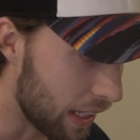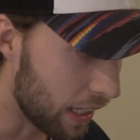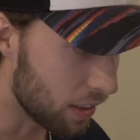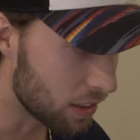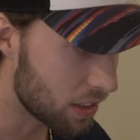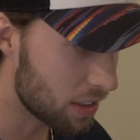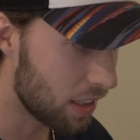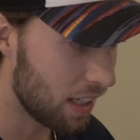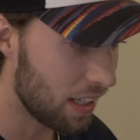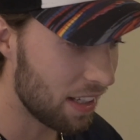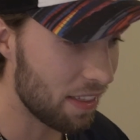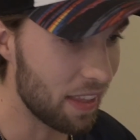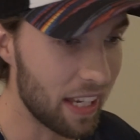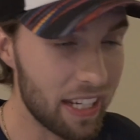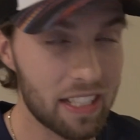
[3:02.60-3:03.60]
else
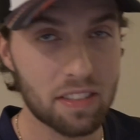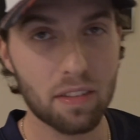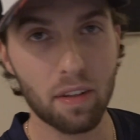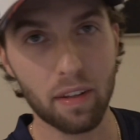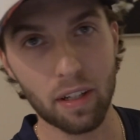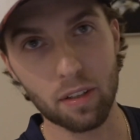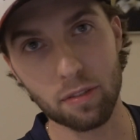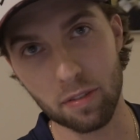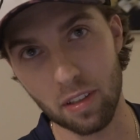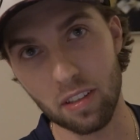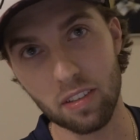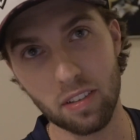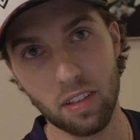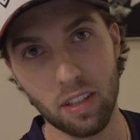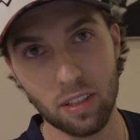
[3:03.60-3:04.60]
that isn't their fault.
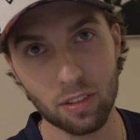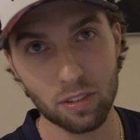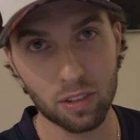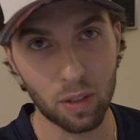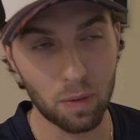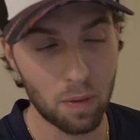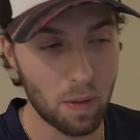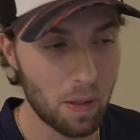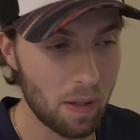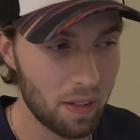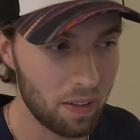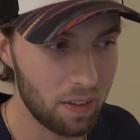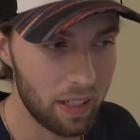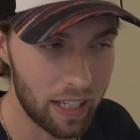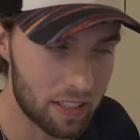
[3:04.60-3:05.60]
So
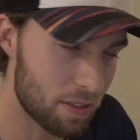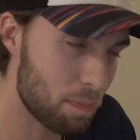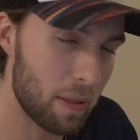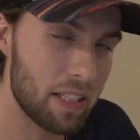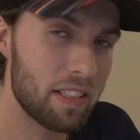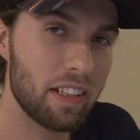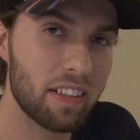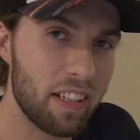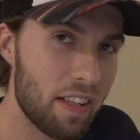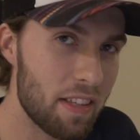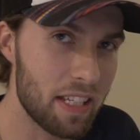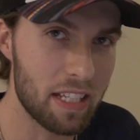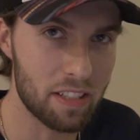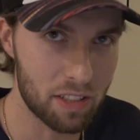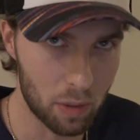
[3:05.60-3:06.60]
it's basically the
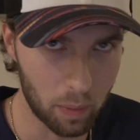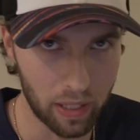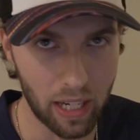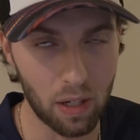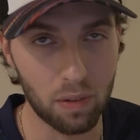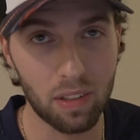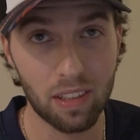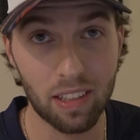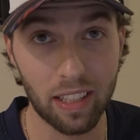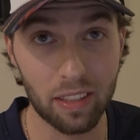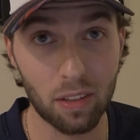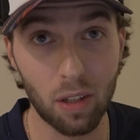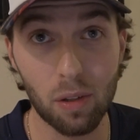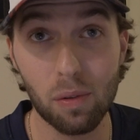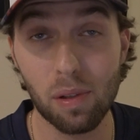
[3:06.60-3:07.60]
easy way out. Like,
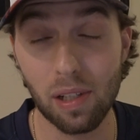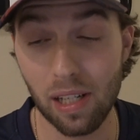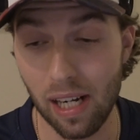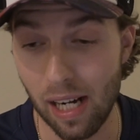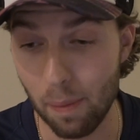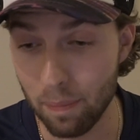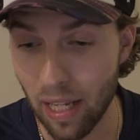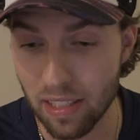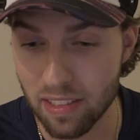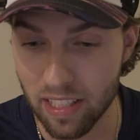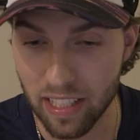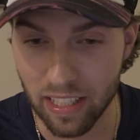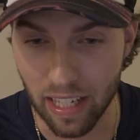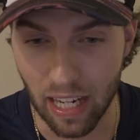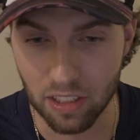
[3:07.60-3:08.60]
oh, I'm not
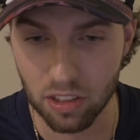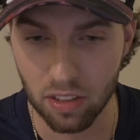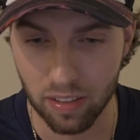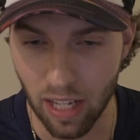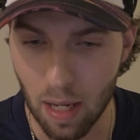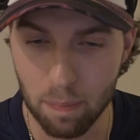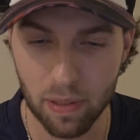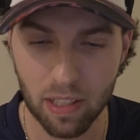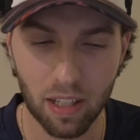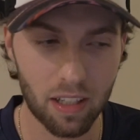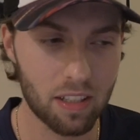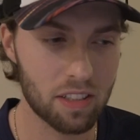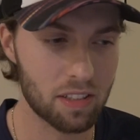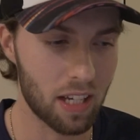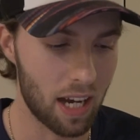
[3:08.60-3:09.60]
taking action, not
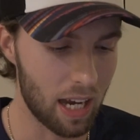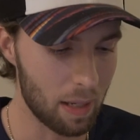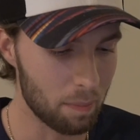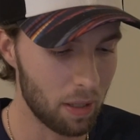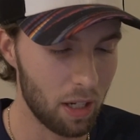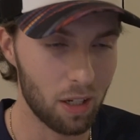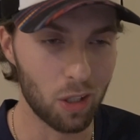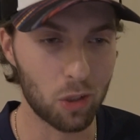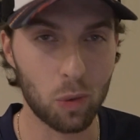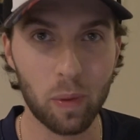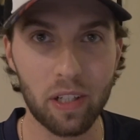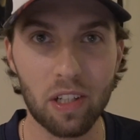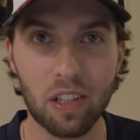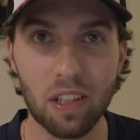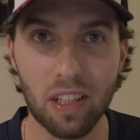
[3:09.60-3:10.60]
because I'm a
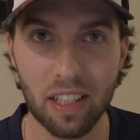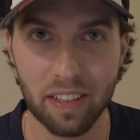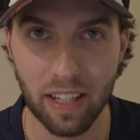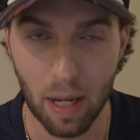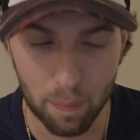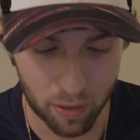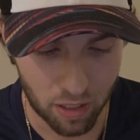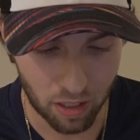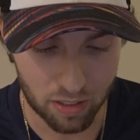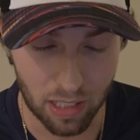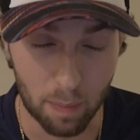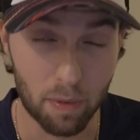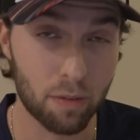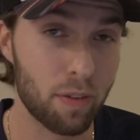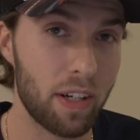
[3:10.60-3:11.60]
quitter, not because
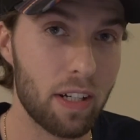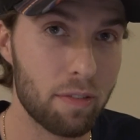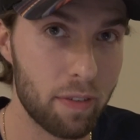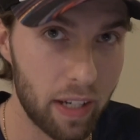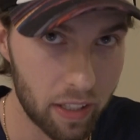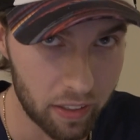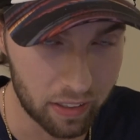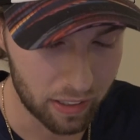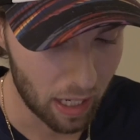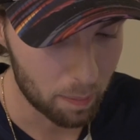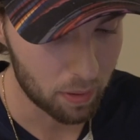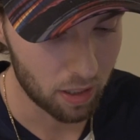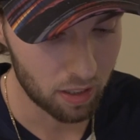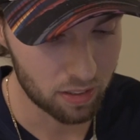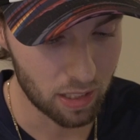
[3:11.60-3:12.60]
I'm afraid of failing, not
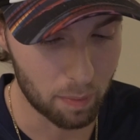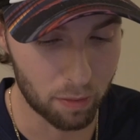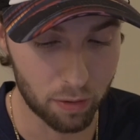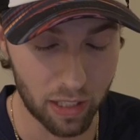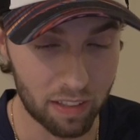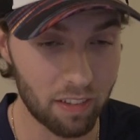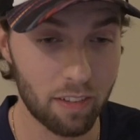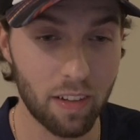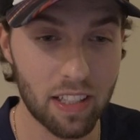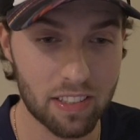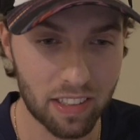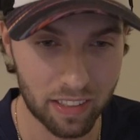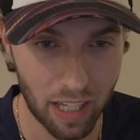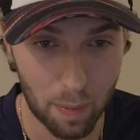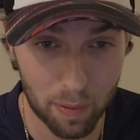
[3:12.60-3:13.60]
because I'm afraid of
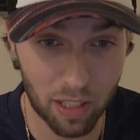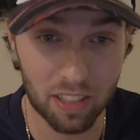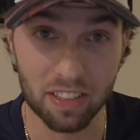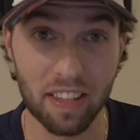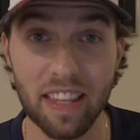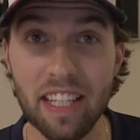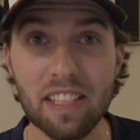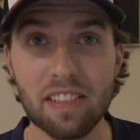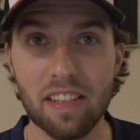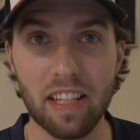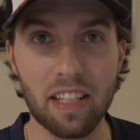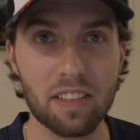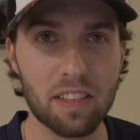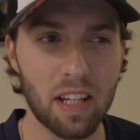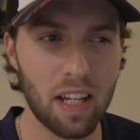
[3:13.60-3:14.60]
investing, not because of these
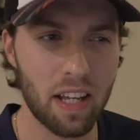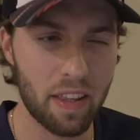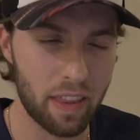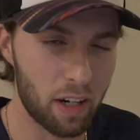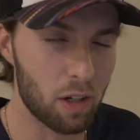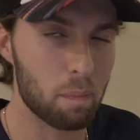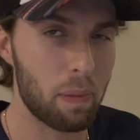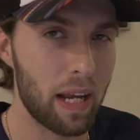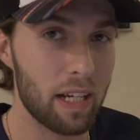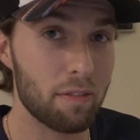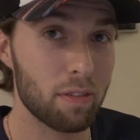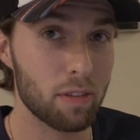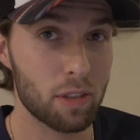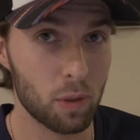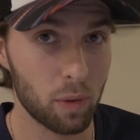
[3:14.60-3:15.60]
things that are
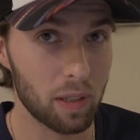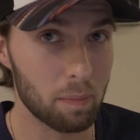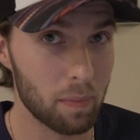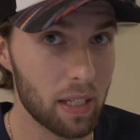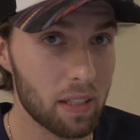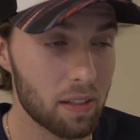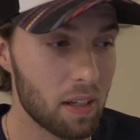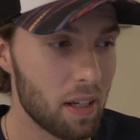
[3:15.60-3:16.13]
painful to admit,